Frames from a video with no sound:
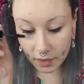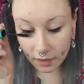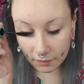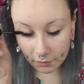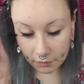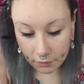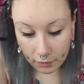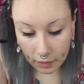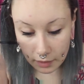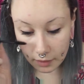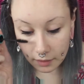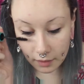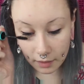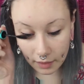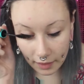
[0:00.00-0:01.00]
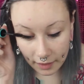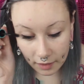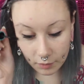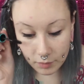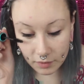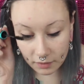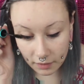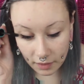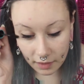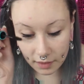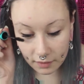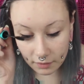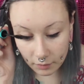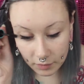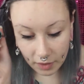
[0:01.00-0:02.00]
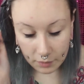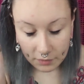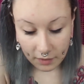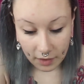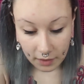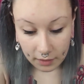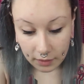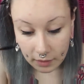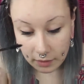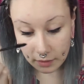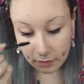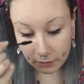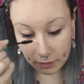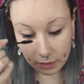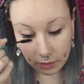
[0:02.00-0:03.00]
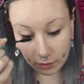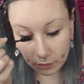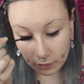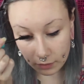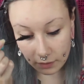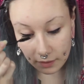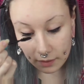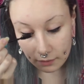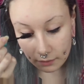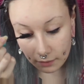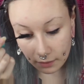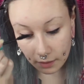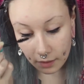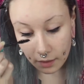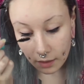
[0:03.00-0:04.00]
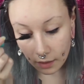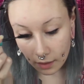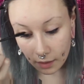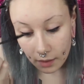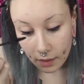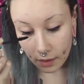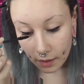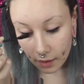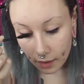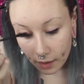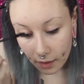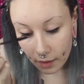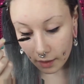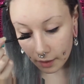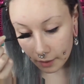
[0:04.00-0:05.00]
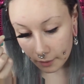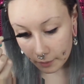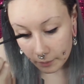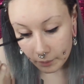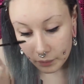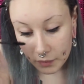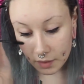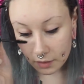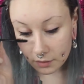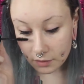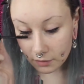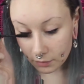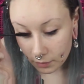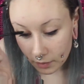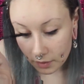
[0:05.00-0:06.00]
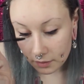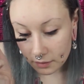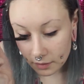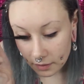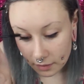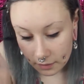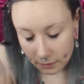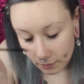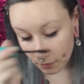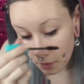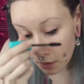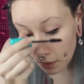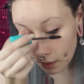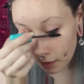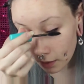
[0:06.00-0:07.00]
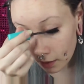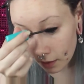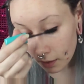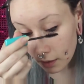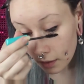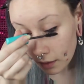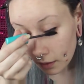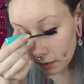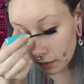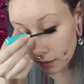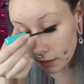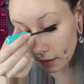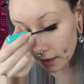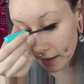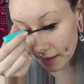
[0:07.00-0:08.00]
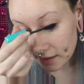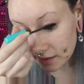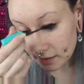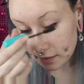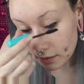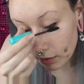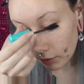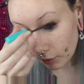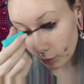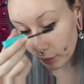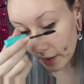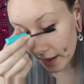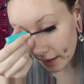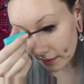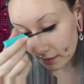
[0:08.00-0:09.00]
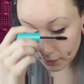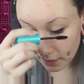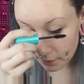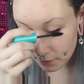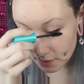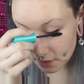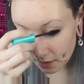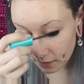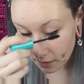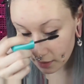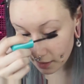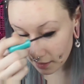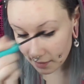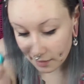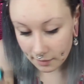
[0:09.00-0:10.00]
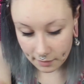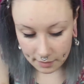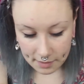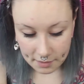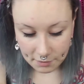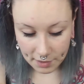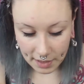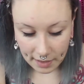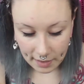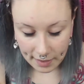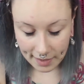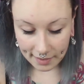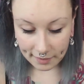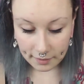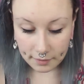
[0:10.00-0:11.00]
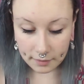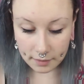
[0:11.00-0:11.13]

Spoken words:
I don't really like mascara, sometimes I didn't even use it. I just wanted the lashes to look black. When I was younger I didn't really like